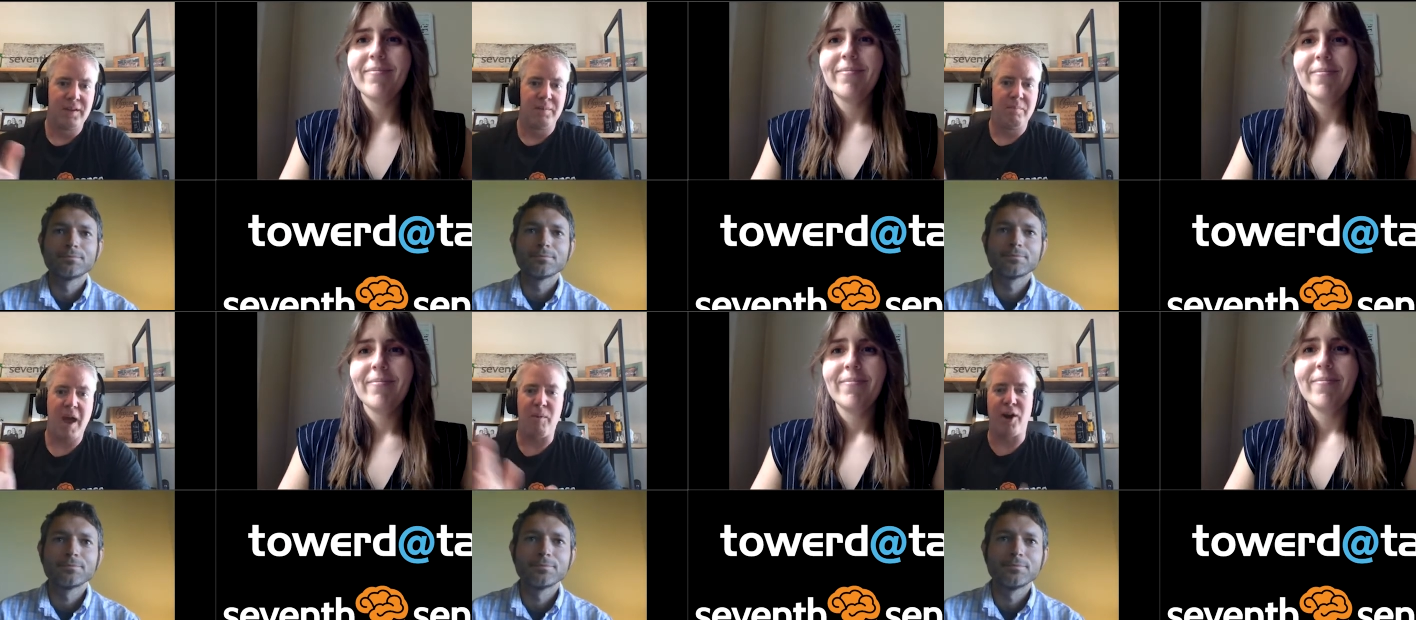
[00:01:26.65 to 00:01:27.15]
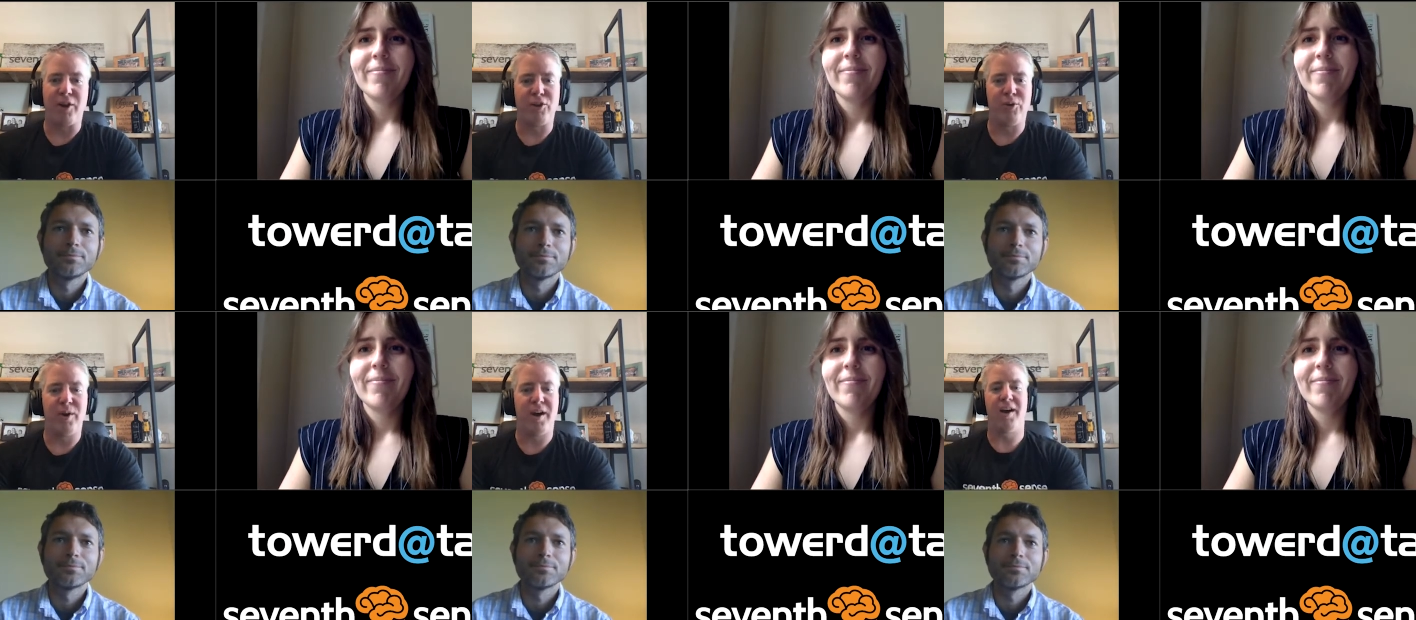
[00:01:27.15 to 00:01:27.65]
Speaker 1: Matt, why don't
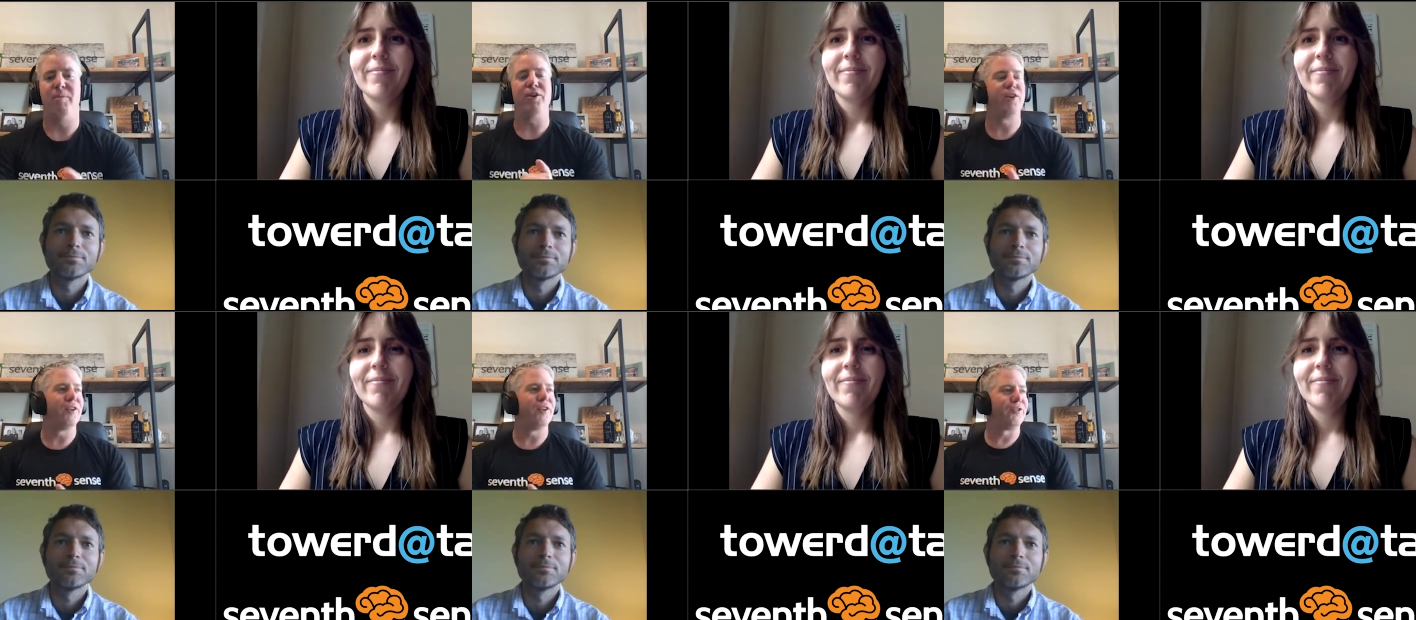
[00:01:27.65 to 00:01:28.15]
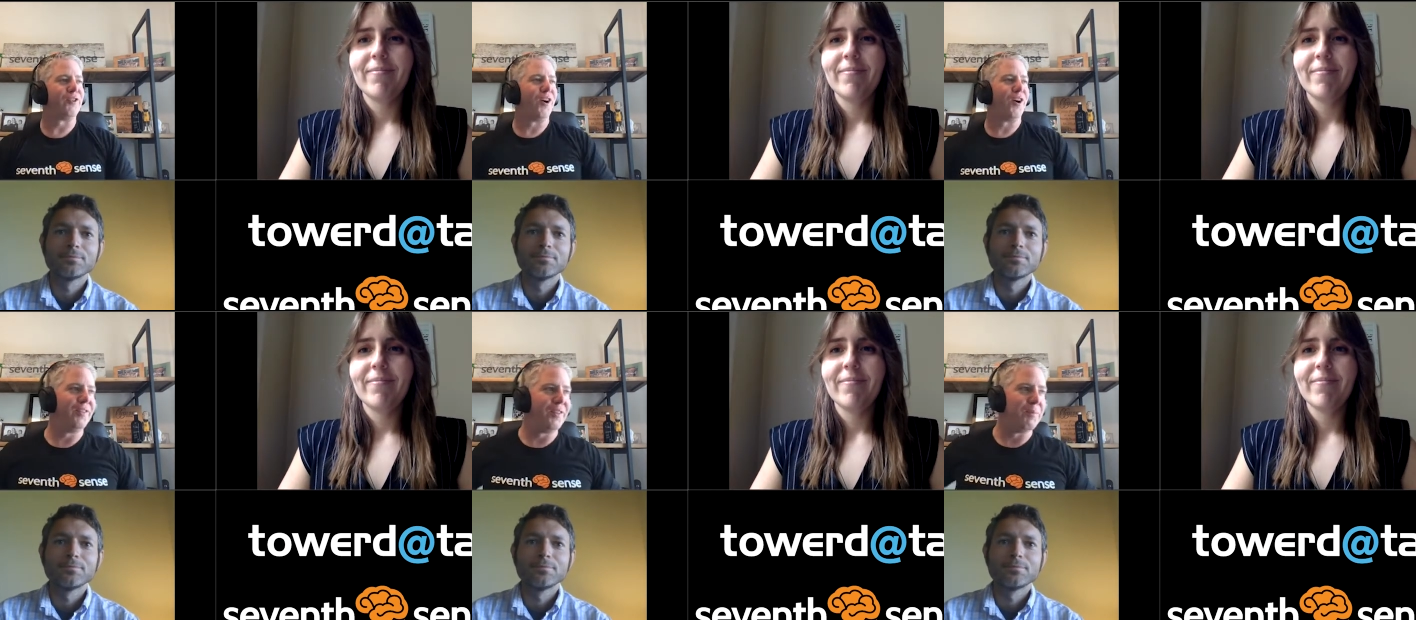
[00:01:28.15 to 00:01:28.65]
you uh, why don't you get us
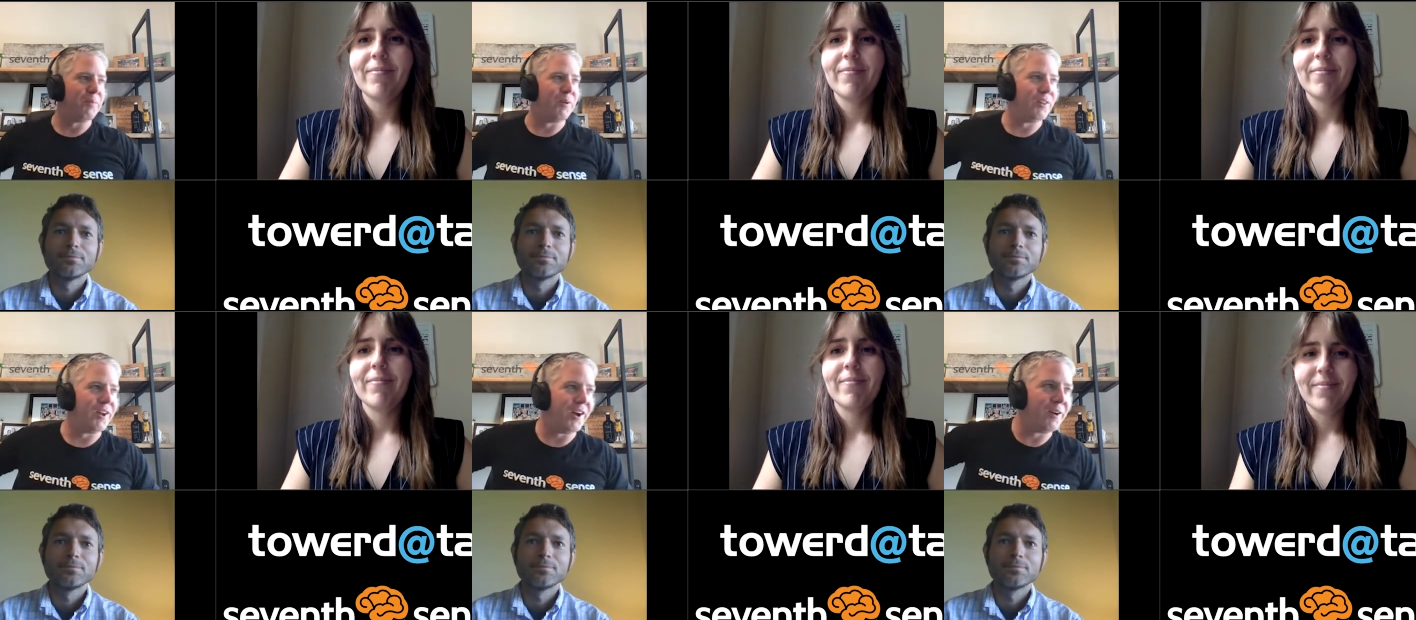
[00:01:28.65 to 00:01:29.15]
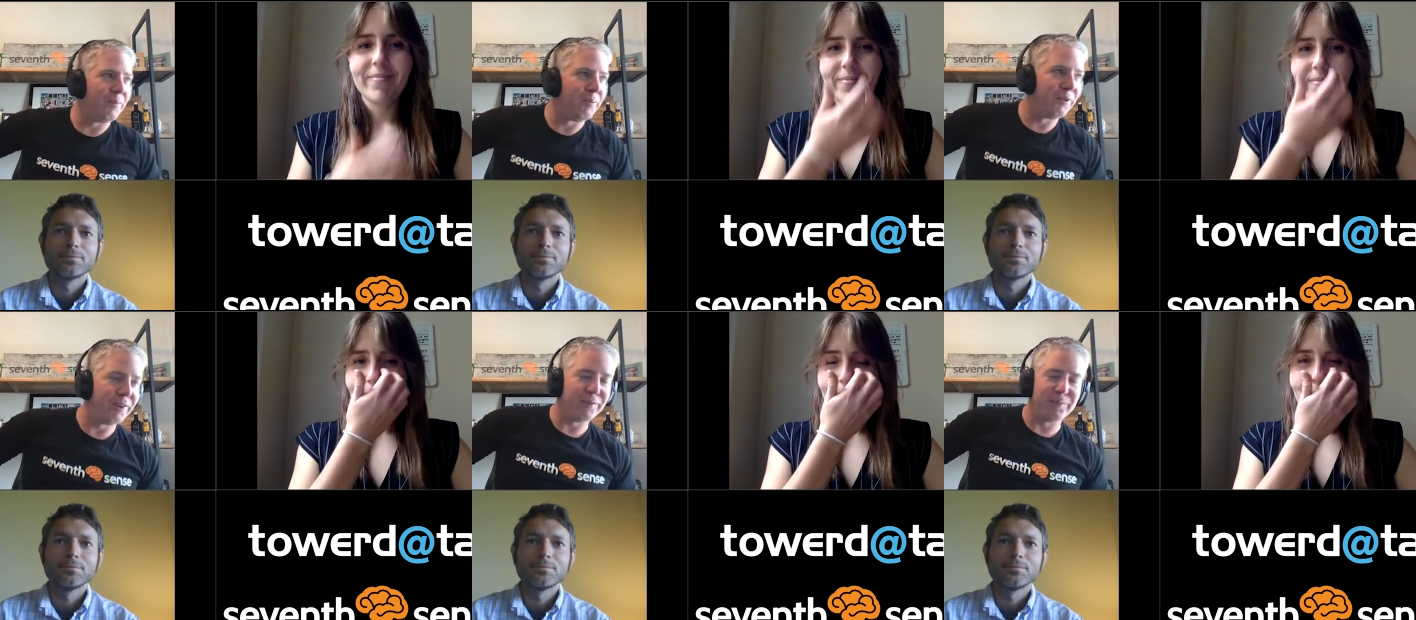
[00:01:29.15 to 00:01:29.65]
started, and then we'll uh,
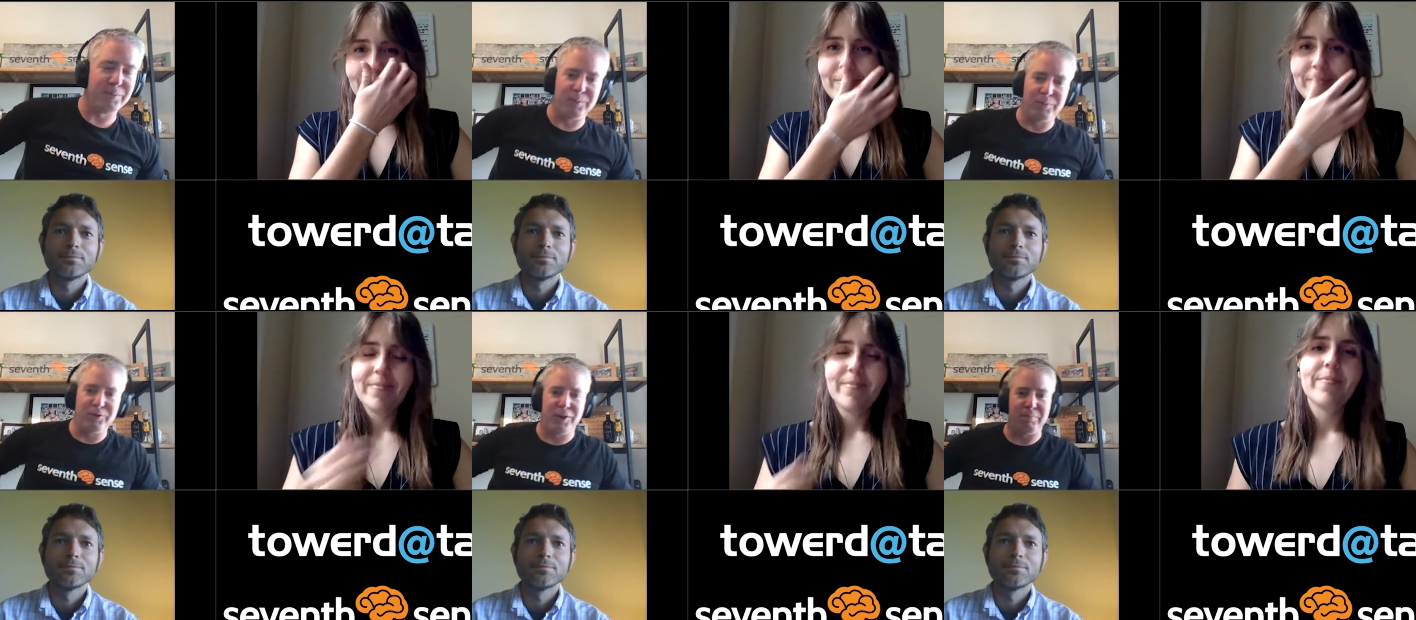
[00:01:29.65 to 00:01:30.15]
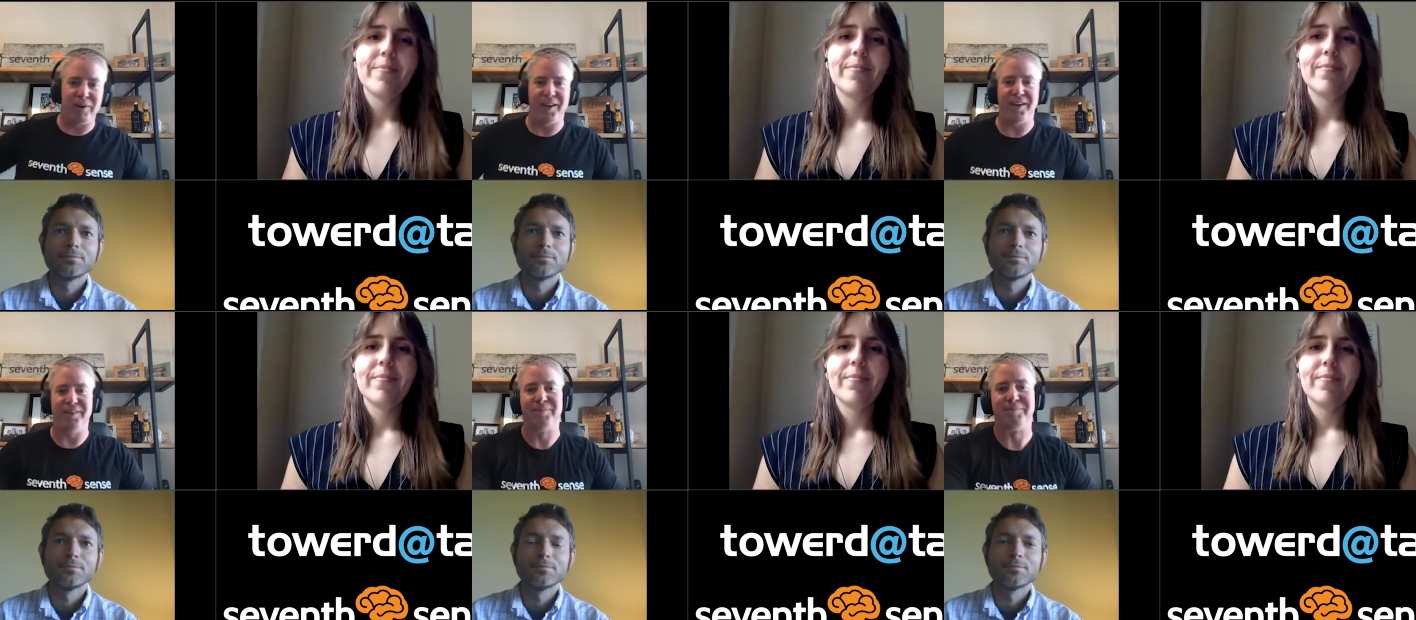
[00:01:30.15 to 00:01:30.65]
we'll we'll jump right in.